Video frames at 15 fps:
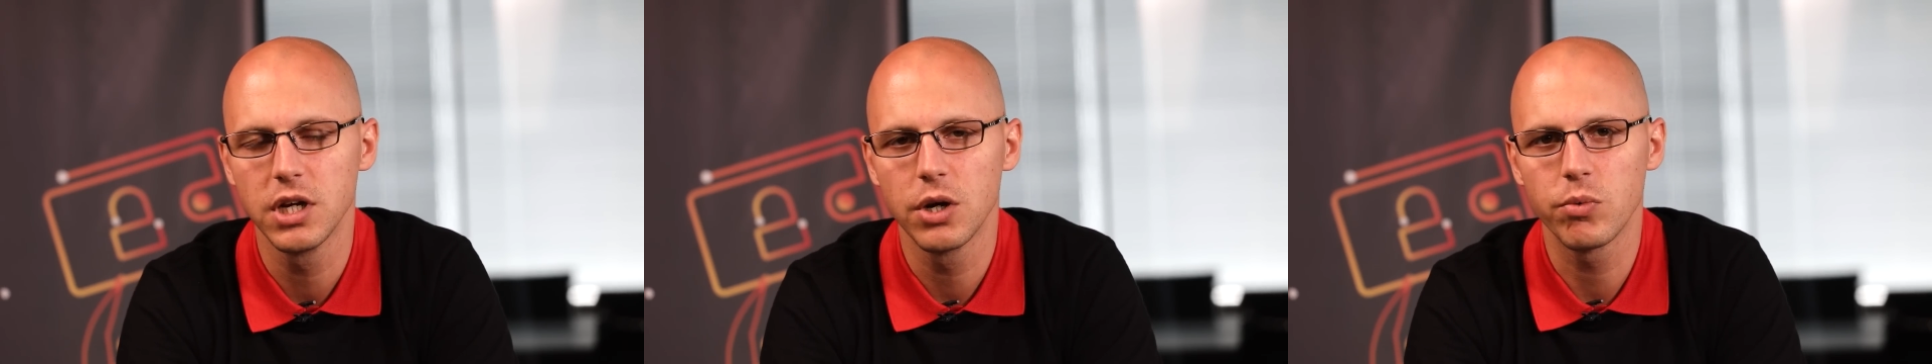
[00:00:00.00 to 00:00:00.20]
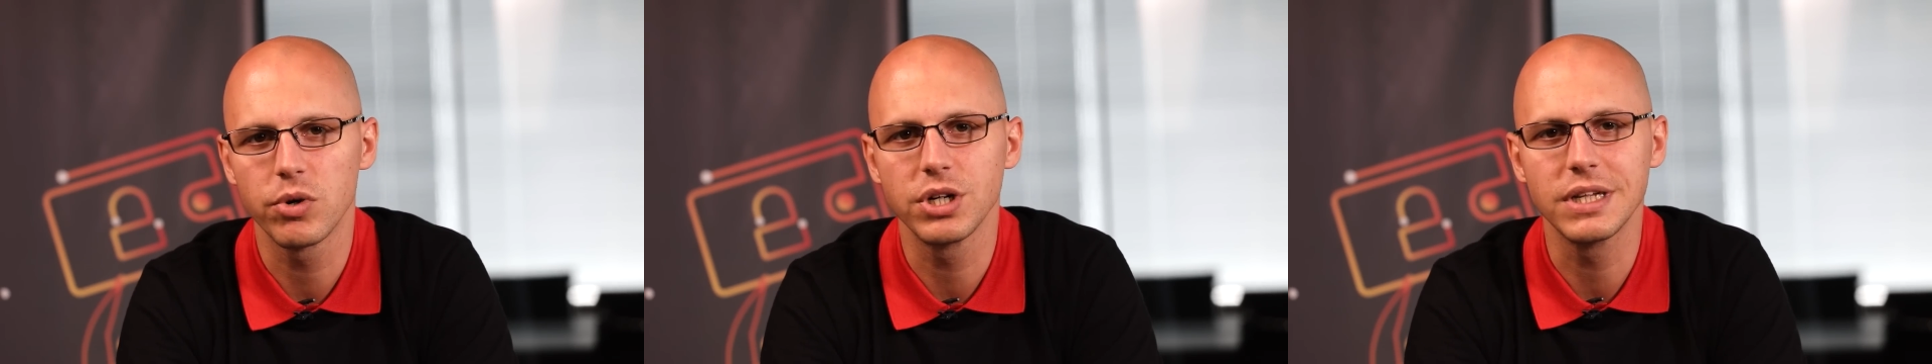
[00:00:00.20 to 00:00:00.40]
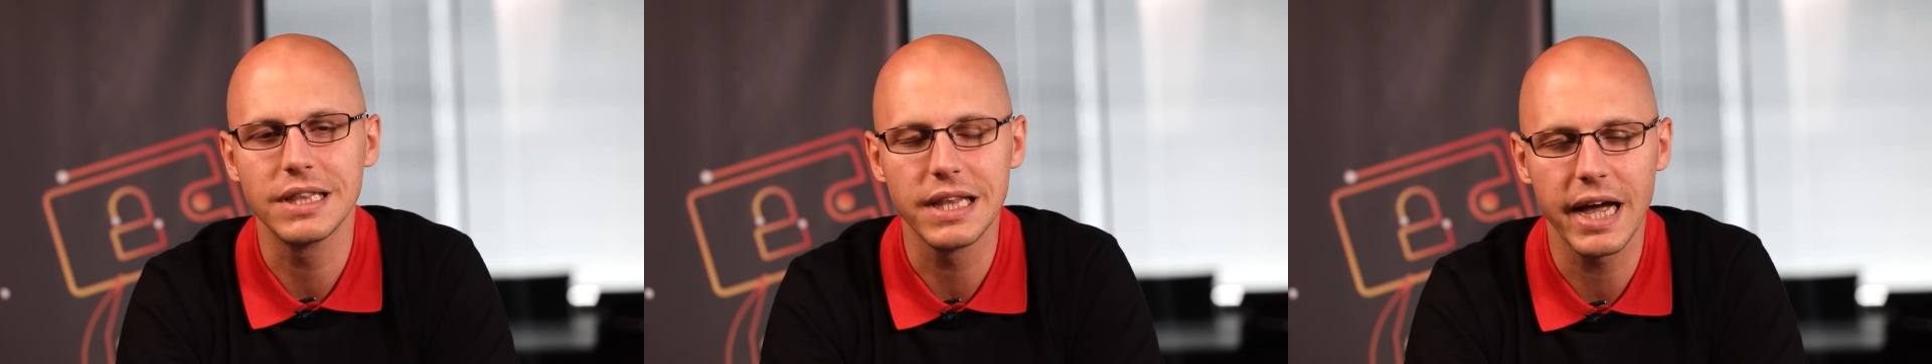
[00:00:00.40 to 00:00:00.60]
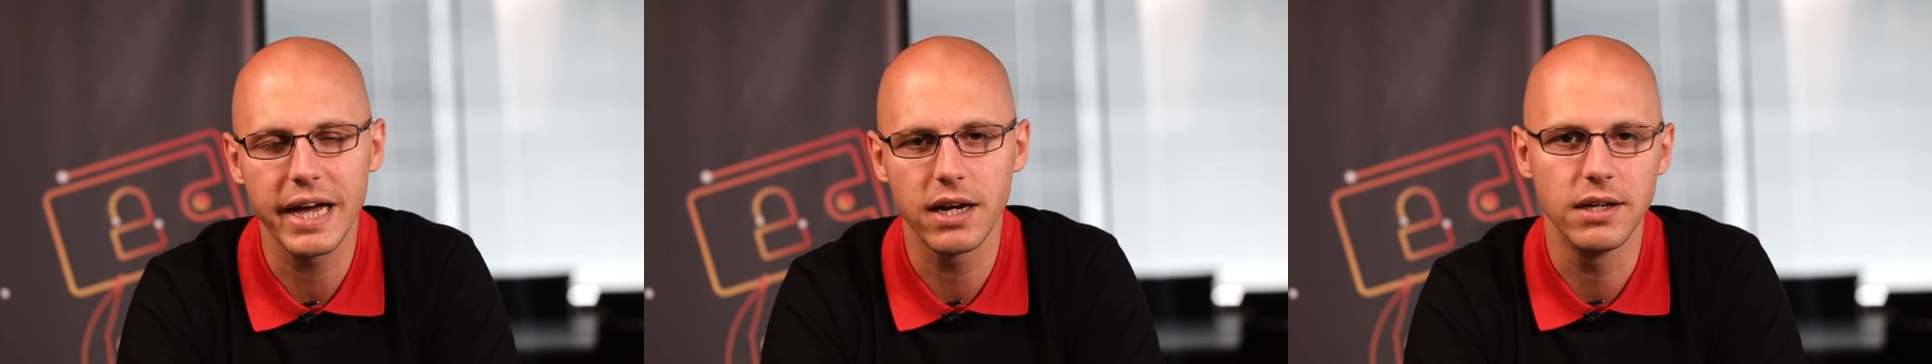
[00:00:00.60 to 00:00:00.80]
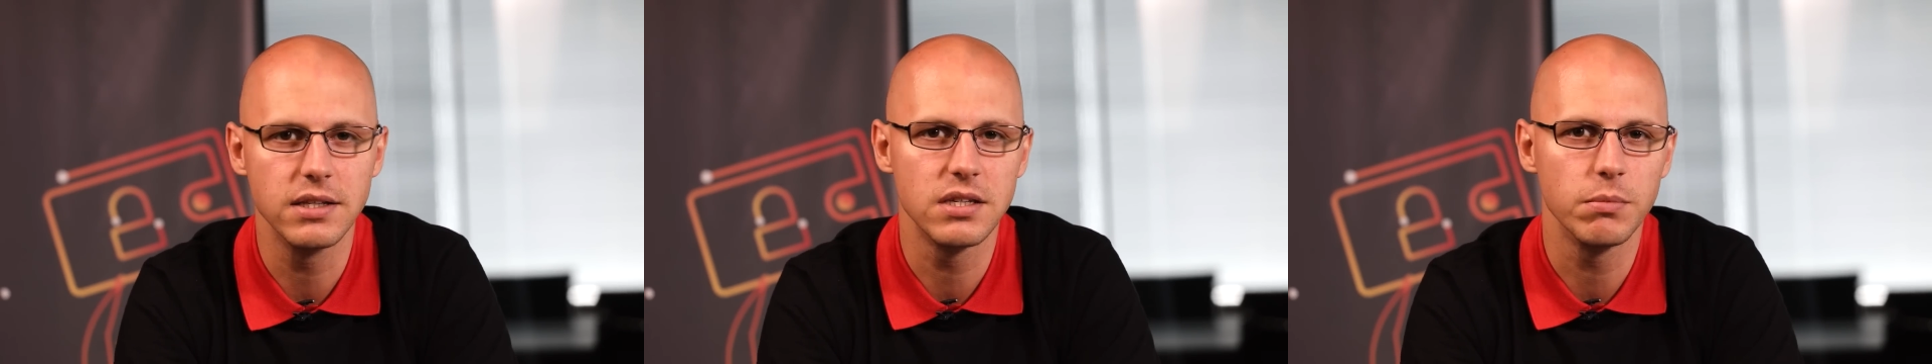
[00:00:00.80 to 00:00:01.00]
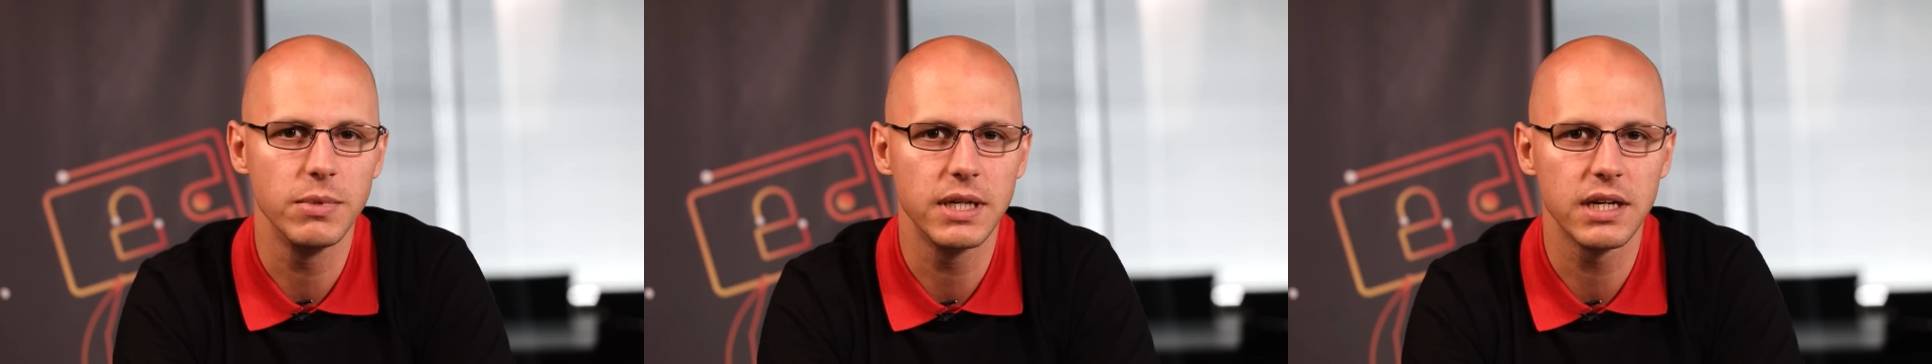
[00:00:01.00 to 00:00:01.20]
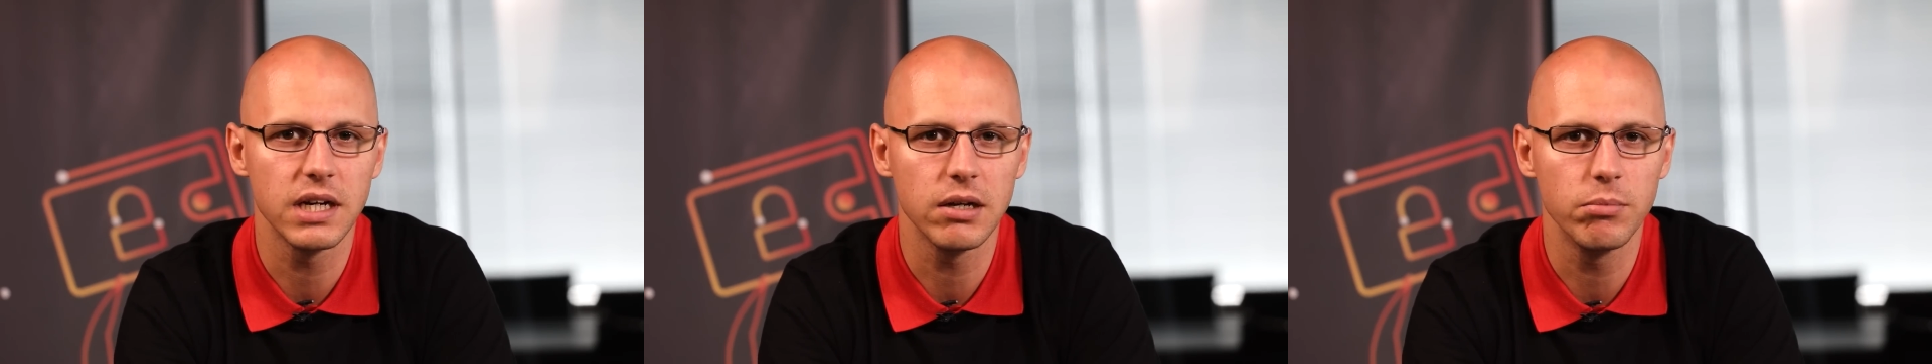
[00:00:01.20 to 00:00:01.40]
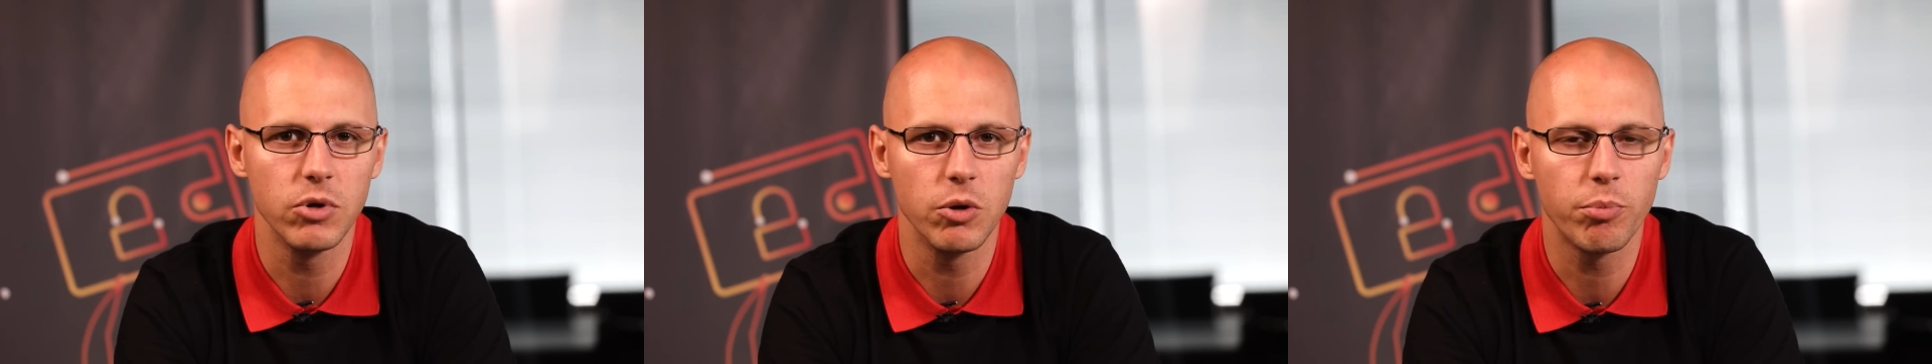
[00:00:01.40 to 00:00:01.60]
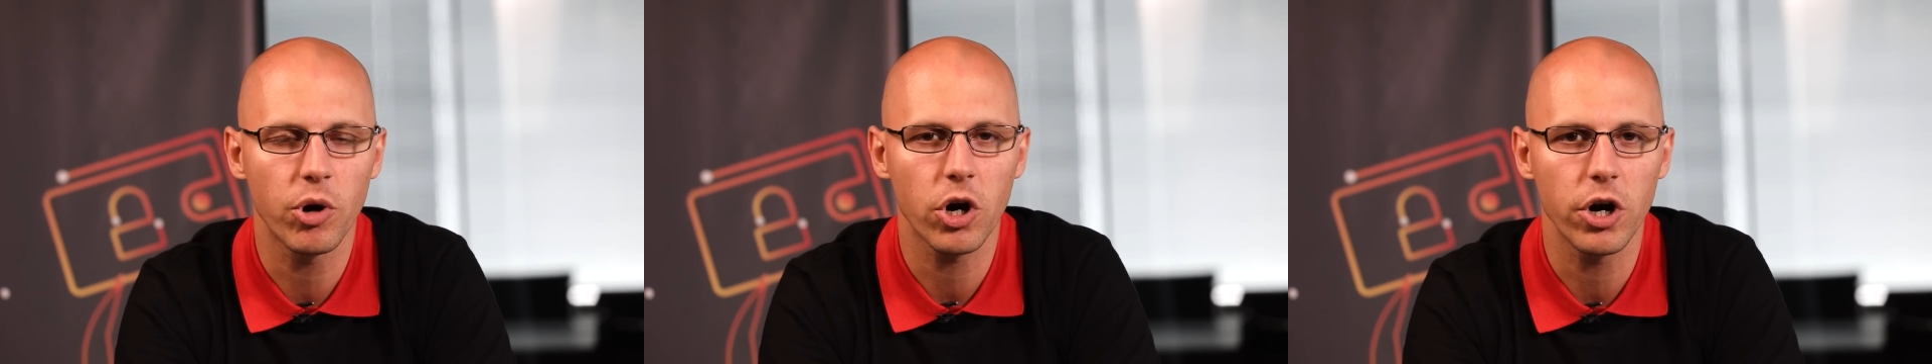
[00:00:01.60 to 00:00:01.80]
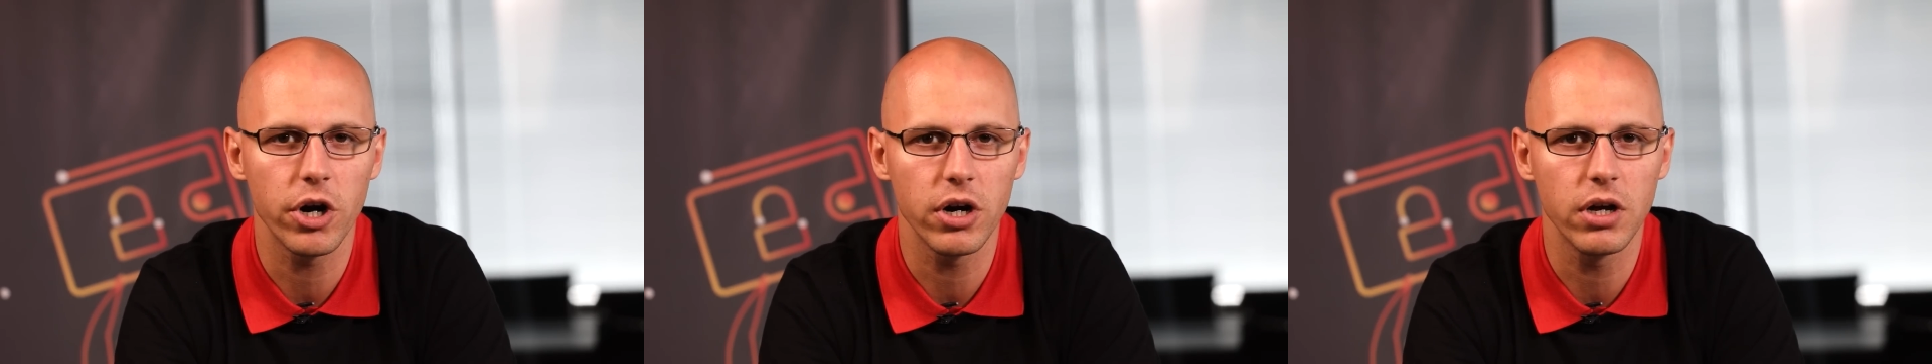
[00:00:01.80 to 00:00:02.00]
we're delighted to become a
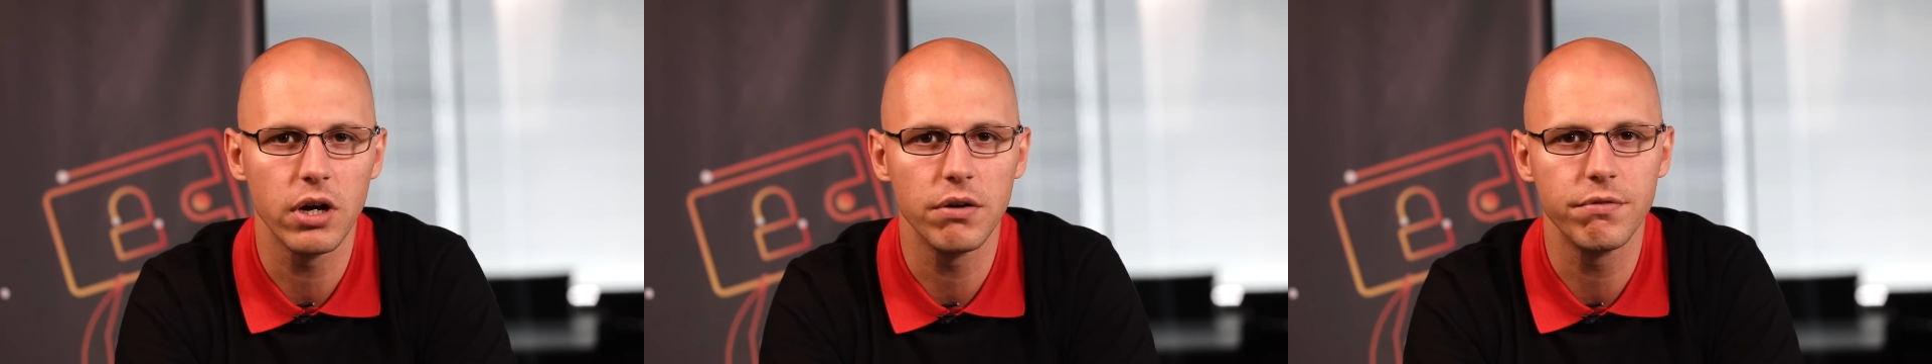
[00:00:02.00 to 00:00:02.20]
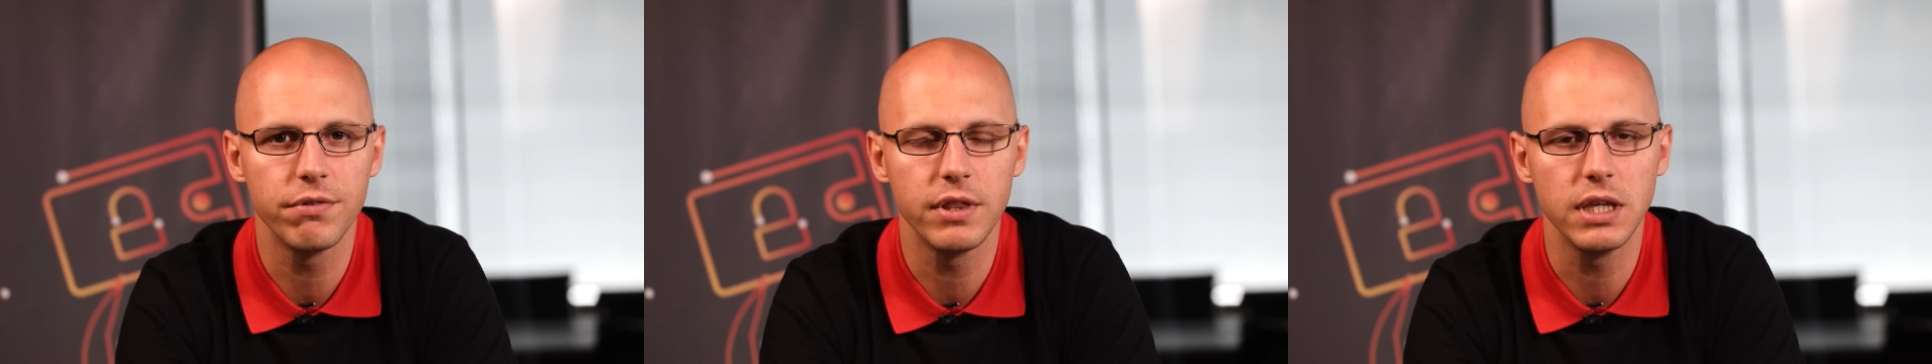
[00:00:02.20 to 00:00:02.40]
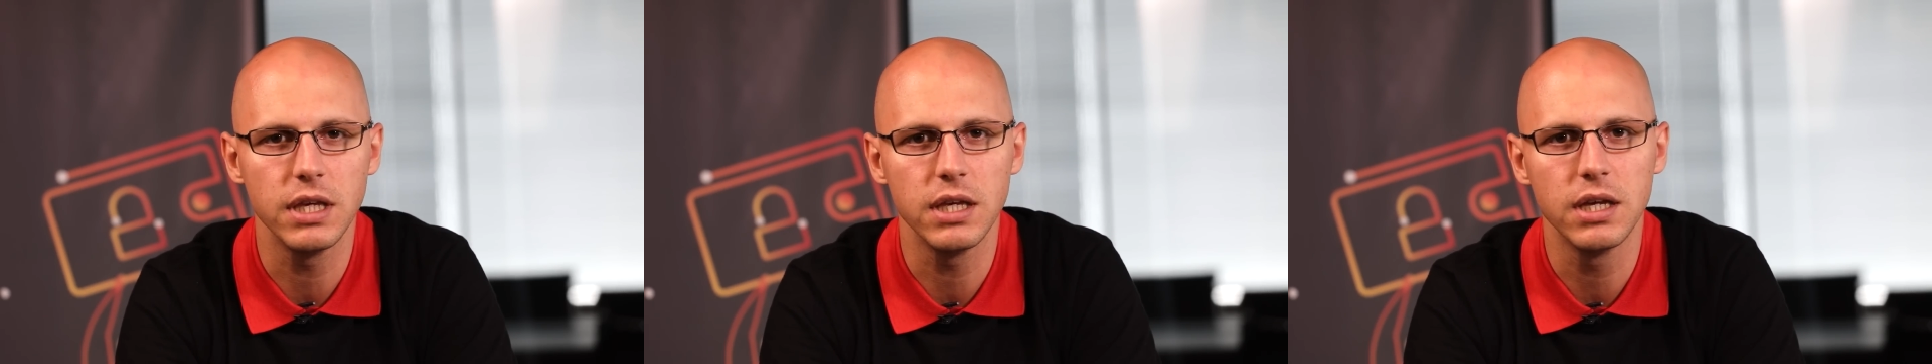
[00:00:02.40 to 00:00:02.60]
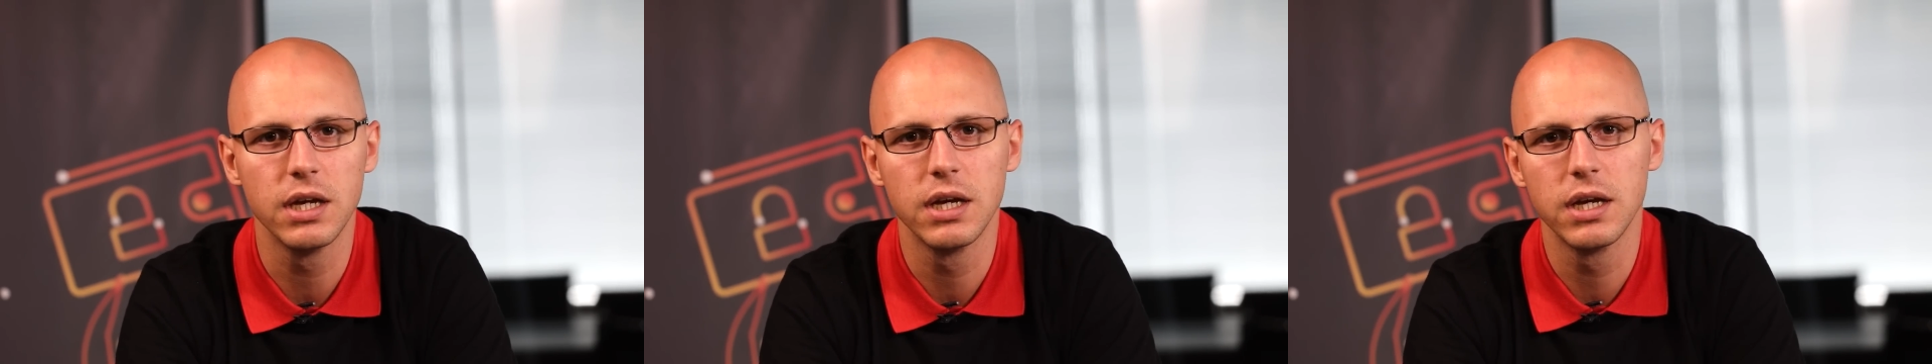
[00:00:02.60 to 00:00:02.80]
part of the